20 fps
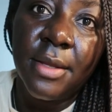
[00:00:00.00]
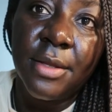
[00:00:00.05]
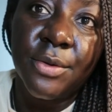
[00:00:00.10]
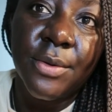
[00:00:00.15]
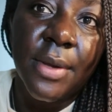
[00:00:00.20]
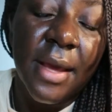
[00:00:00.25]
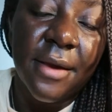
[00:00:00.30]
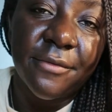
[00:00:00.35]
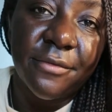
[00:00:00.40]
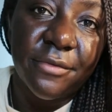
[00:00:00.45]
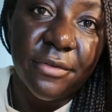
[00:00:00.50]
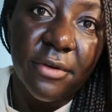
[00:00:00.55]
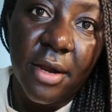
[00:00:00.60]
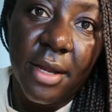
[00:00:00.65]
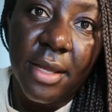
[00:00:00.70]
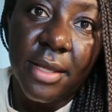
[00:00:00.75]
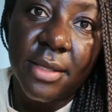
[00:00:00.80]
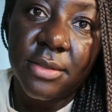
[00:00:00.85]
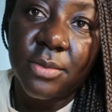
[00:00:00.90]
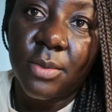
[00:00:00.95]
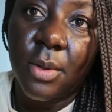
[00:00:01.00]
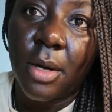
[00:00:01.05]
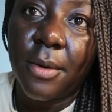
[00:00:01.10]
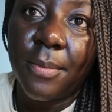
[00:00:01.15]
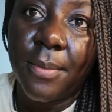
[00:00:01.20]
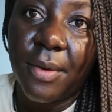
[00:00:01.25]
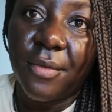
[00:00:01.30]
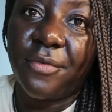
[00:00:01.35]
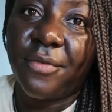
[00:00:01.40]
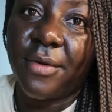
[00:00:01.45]
you can fry it as well,
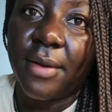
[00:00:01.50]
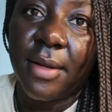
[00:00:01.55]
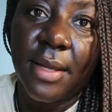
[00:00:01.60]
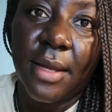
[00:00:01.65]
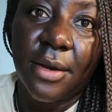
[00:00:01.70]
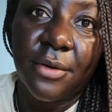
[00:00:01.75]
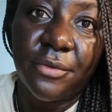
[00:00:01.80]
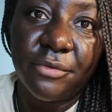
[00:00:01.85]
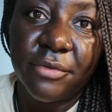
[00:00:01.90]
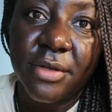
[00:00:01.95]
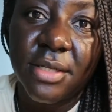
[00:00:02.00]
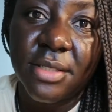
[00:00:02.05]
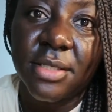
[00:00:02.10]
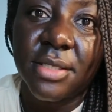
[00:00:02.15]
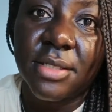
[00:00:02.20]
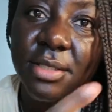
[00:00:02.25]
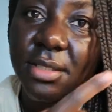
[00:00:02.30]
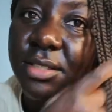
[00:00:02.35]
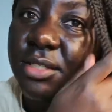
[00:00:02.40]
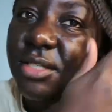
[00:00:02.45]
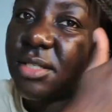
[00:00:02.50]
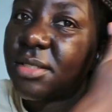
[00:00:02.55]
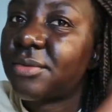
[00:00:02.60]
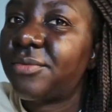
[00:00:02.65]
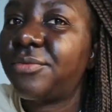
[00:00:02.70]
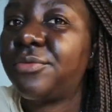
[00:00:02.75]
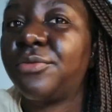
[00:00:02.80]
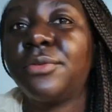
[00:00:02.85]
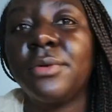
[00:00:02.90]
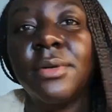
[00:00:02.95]
but for health reasons and
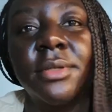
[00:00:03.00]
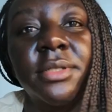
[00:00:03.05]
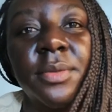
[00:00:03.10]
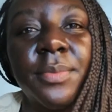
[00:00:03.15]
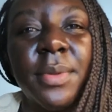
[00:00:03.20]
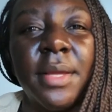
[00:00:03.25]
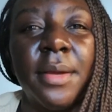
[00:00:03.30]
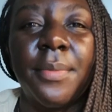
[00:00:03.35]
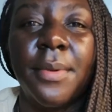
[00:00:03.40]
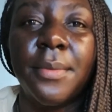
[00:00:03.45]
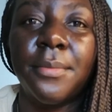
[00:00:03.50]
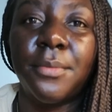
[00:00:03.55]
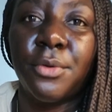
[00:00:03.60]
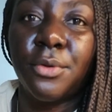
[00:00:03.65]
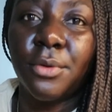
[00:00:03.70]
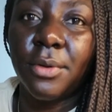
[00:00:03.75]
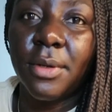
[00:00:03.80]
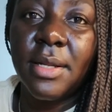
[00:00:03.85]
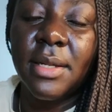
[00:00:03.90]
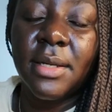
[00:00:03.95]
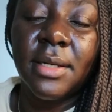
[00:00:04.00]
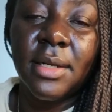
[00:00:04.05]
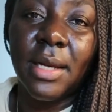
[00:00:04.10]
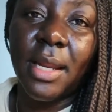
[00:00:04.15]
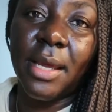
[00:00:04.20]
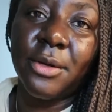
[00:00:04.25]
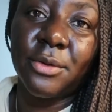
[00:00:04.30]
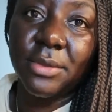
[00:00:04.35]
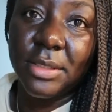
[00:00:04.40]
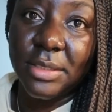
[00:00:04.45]
just for, to be a bit more
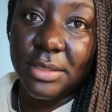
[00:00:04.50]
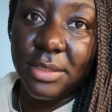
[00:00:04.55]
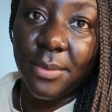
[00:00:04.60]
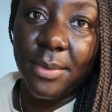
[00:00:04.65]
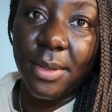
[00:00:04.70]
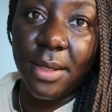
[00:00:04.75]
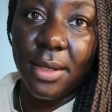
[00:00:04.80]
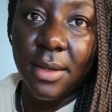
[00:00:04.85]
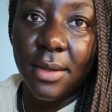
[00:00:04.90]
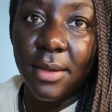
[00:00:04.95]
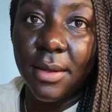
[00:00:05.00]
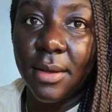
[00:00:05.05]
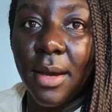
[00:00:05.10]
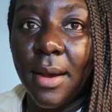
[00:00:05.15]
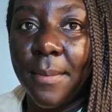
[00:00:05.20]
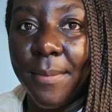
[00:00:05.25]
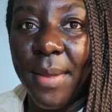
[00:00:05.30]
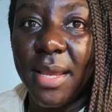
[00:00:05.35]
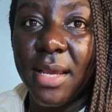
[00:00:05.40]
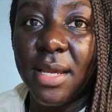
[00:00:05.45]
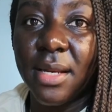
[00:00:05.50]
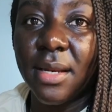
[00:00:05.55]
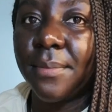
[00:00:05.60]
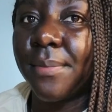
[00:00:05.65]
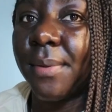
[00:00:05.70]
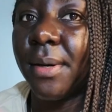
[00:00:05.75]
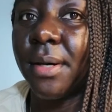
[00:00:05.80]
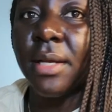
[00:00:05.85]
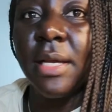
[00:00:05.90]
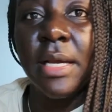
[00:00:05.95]
light on the stomach, I'm baking
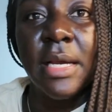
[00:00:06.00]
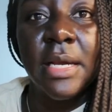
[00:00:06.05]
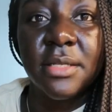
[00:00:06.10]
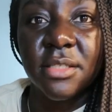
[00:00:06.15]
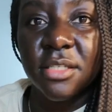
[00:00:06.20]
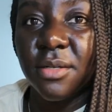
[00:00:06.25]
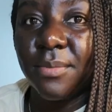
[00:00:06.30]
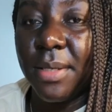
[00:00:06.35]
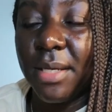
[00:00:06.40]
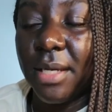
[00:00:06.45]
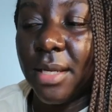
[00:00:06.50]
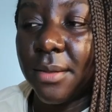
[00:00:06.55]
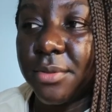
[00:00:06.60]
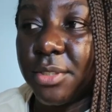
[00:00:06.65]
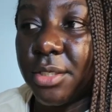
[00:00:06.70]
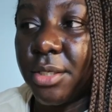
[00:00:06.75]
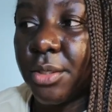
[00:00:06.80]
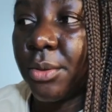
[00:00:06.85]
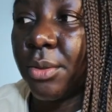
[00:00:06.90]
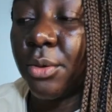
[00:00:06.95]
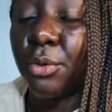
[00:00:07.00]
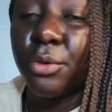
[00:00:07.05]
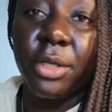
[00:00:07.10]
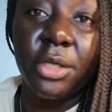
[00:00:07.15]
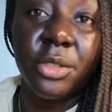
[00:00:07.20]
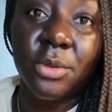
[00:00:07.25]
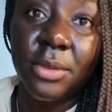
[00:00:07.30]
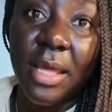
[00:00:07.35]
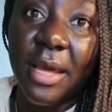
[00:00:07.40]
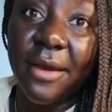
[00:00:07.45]
it, but it's completely up to you. Or you
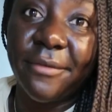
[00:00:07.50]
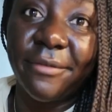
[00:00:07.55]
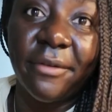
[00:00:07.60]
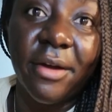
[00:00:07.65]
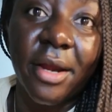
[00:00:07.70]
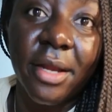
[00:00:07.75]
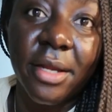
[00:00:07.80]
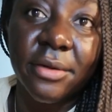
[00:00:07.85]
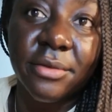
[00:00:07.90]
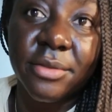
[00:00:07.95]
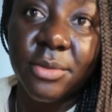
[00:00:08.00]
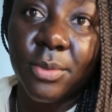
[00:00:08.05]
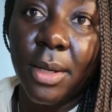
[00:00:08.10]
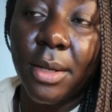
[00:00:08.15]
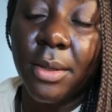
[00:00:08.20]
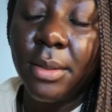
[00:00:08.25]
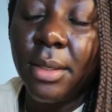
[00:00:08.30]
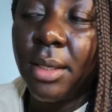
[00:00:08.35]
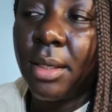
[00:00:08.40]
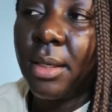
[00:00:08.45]
could do in the air fryer as well.